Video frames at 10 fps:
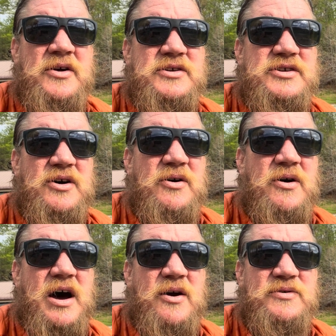So
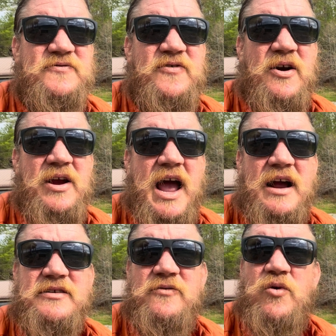I was very
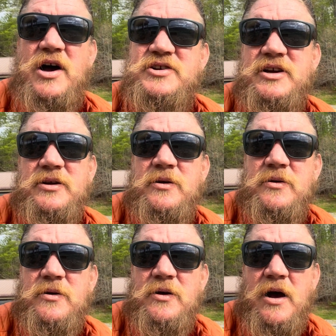active watching
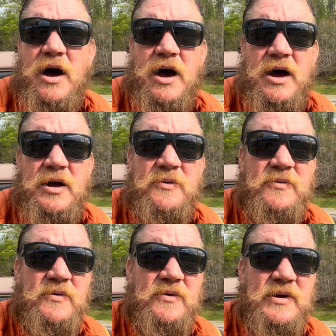
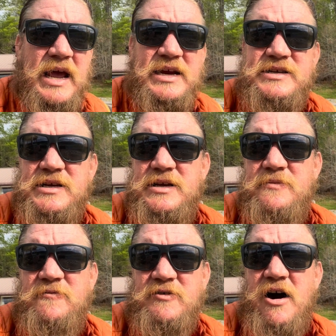AT
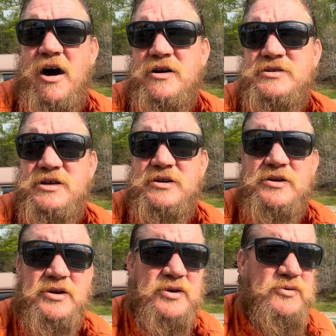vlogs and
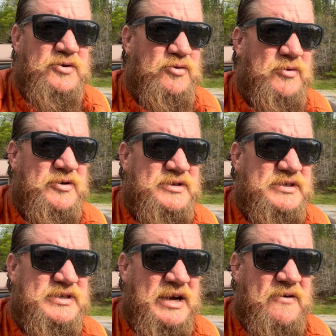YouTubers and
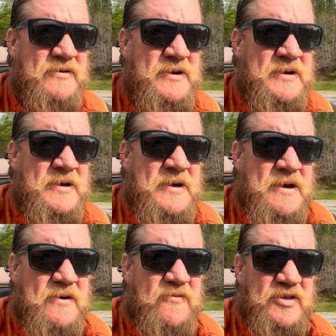stuff
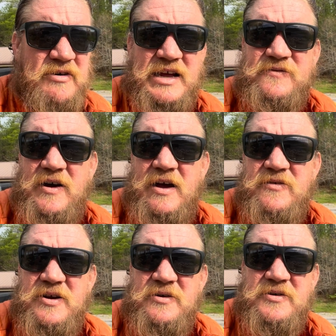for the last 5
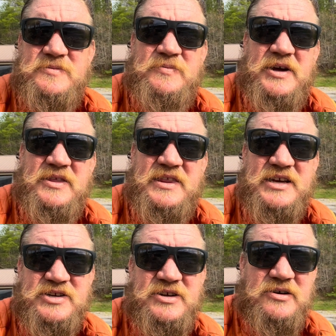years. But
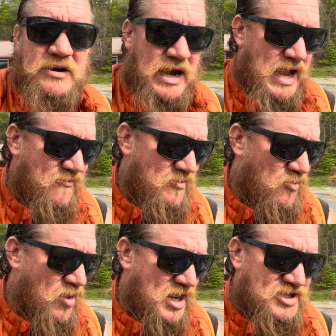this year I haven't
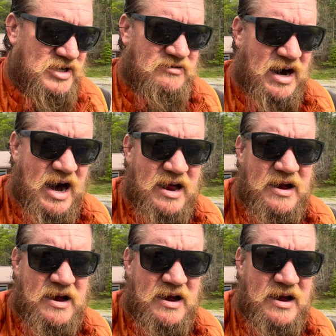been watching a lot